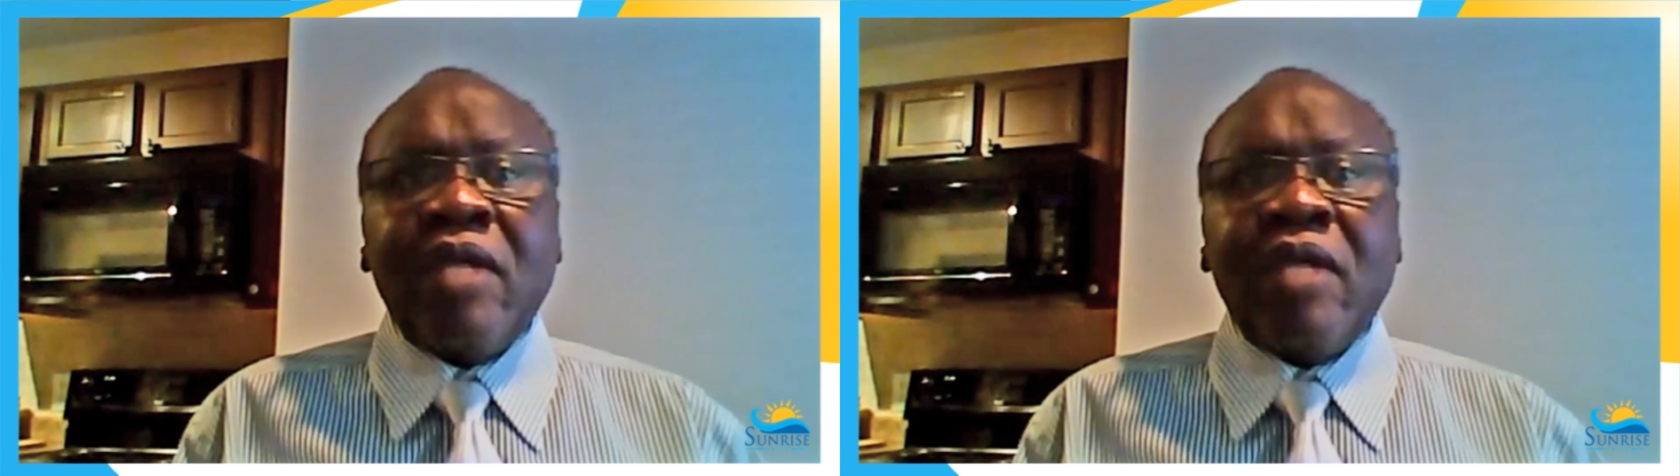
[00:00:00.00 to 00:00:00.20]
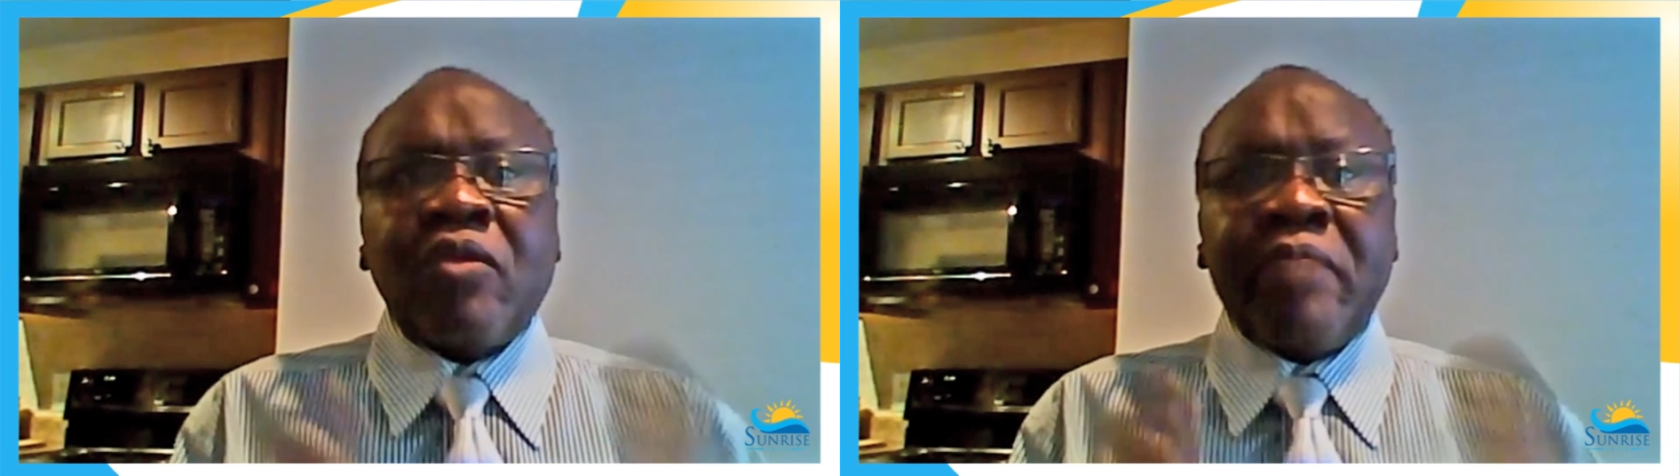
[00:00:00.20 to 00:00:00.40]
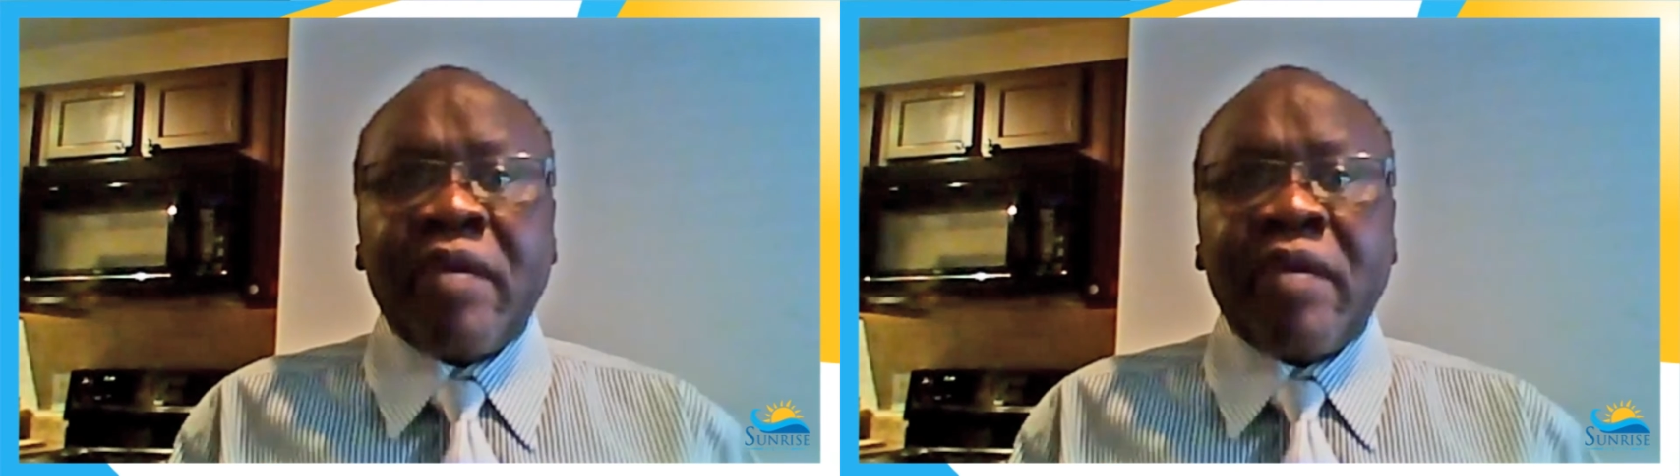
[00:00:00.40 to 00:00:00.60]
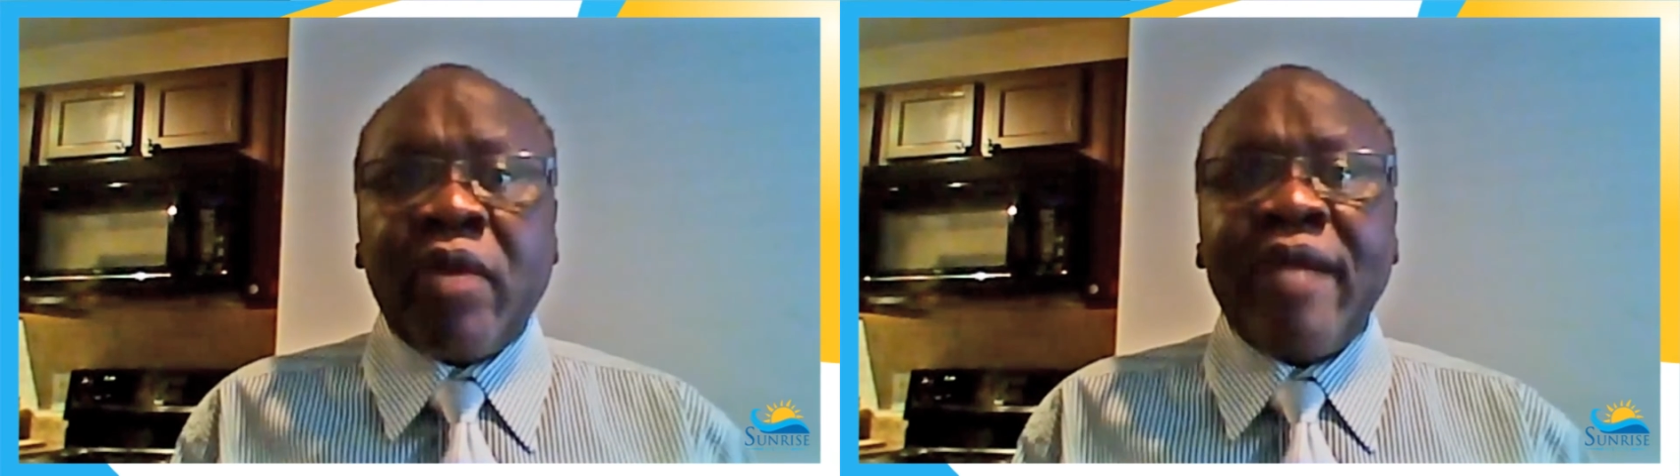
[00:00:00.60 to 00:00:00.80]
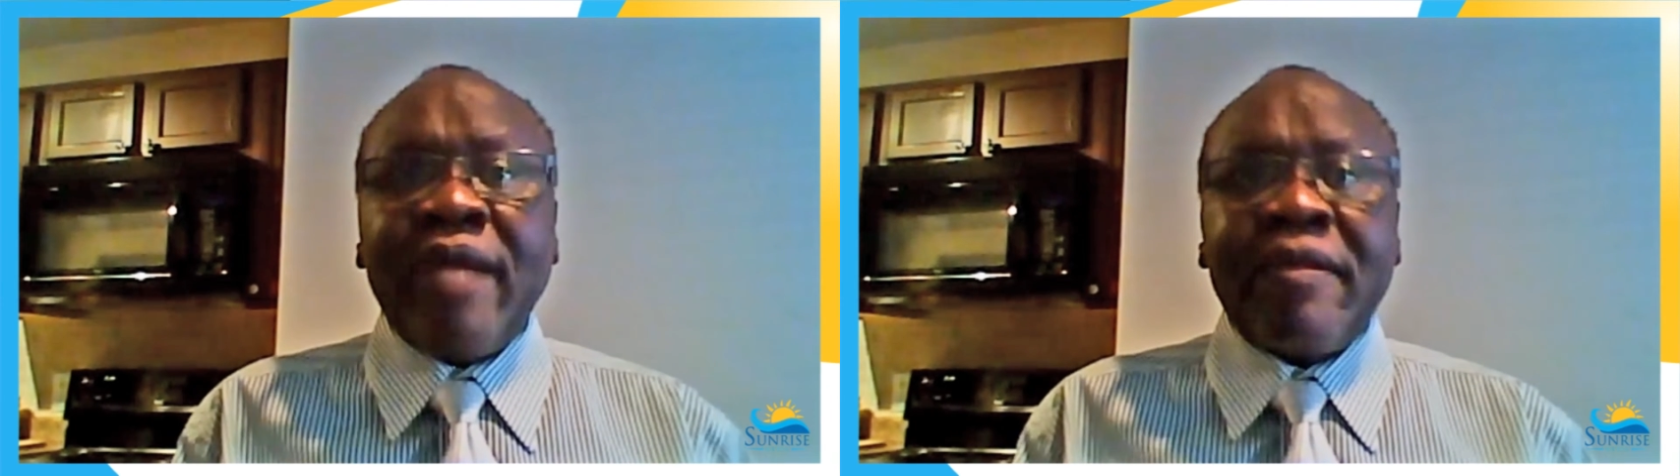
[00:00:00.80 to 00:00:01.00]
to be
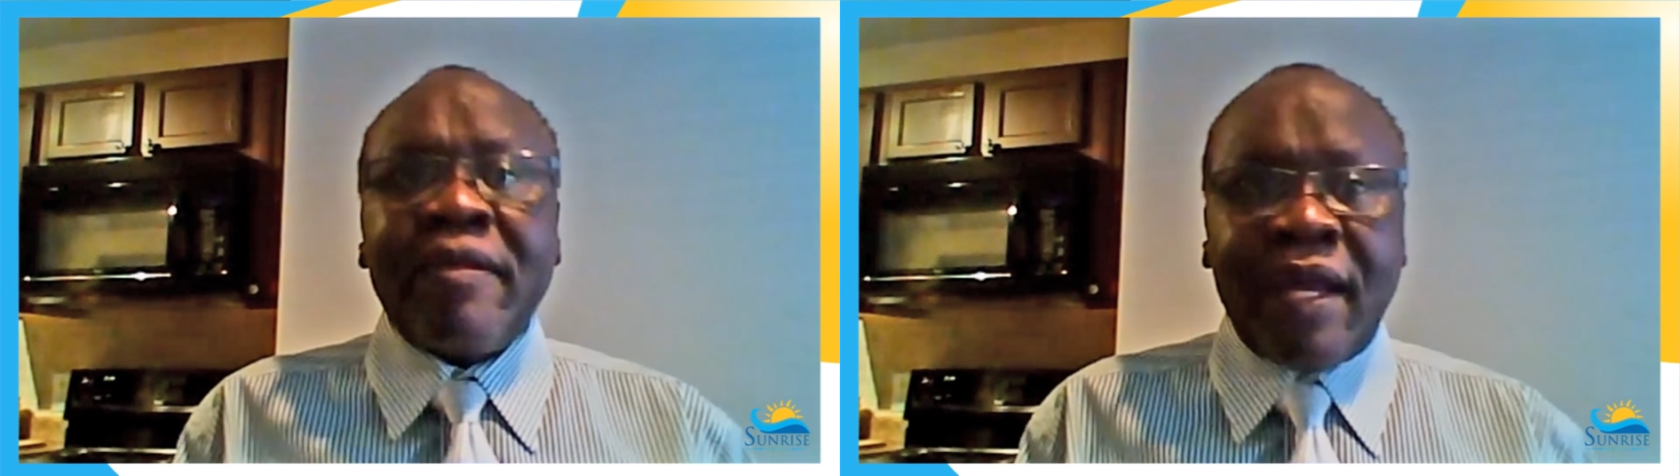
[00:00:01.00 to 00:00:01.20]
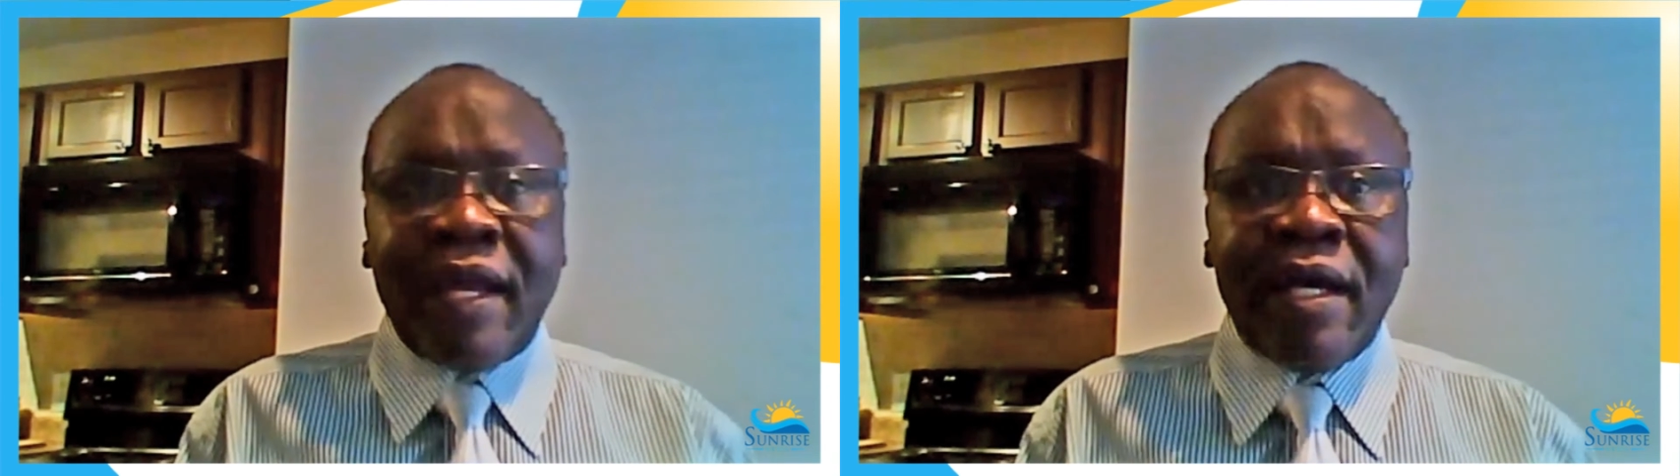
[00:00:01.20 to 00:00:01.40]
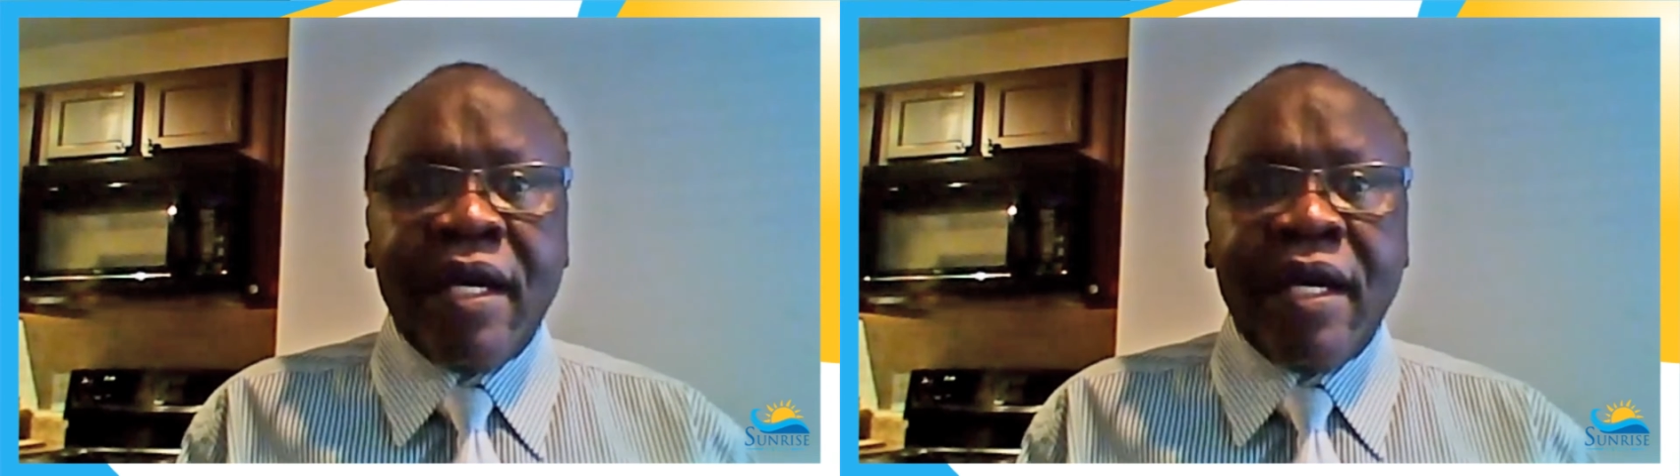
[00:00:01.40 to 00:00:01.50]
really thorough